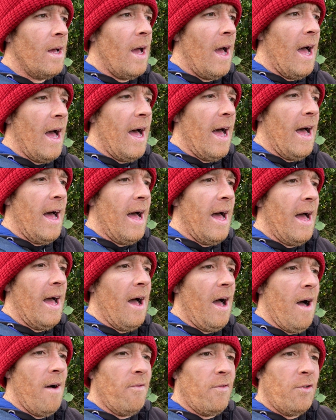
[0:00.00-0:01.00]

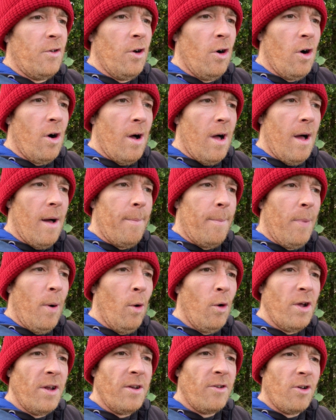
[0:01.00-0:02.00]
Uh, I've got a
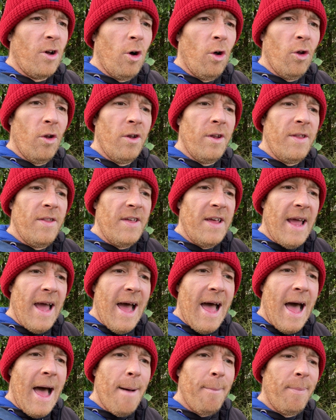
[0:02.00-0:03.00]
point on the
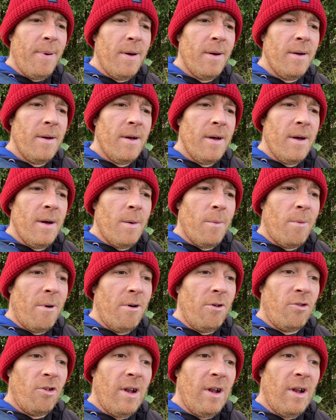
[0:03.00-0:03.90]
app where it was